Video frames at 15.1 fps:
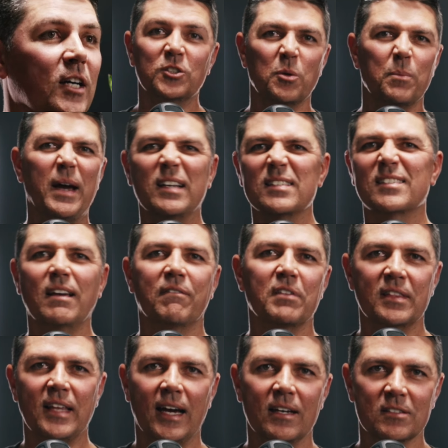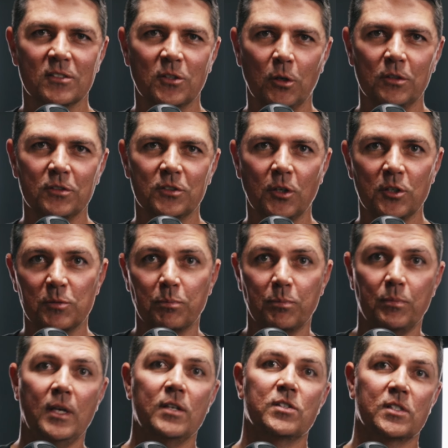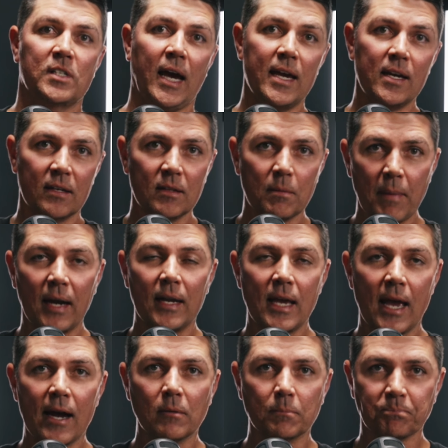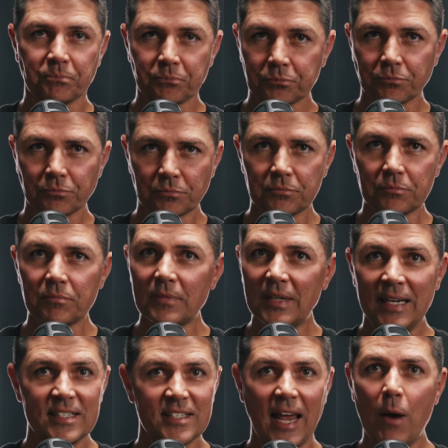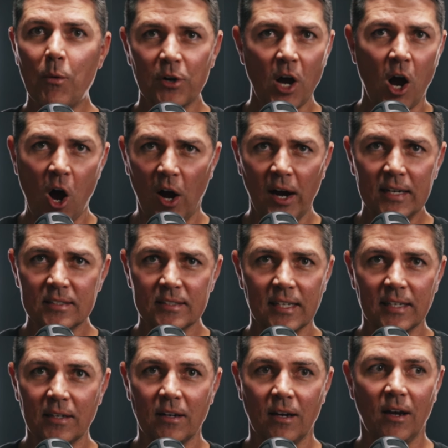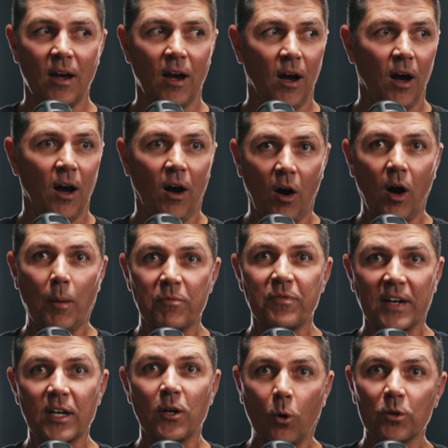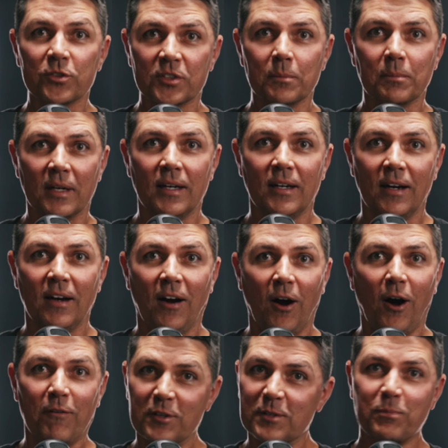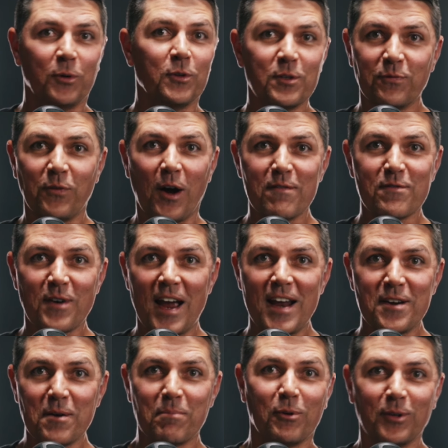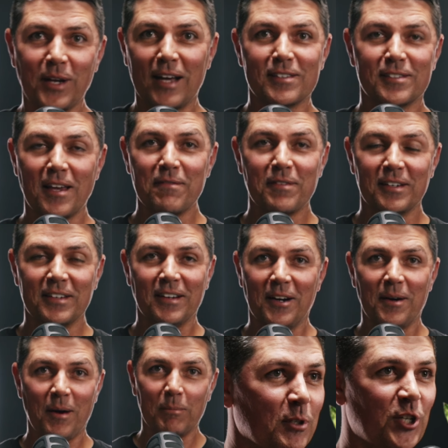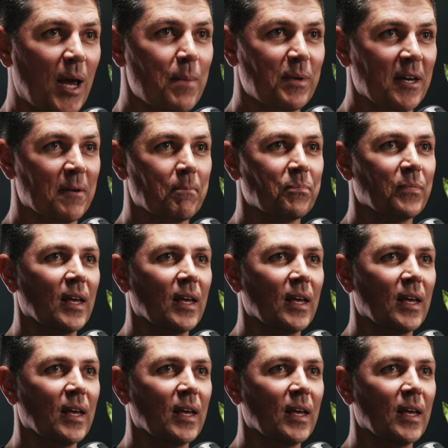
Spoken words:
to about $7,000. So he's taken the money out. He's now on a high. He's thinking, I'm freaking awesome. I've just put this $5,000 in. I pulled out 7. I'm a champion.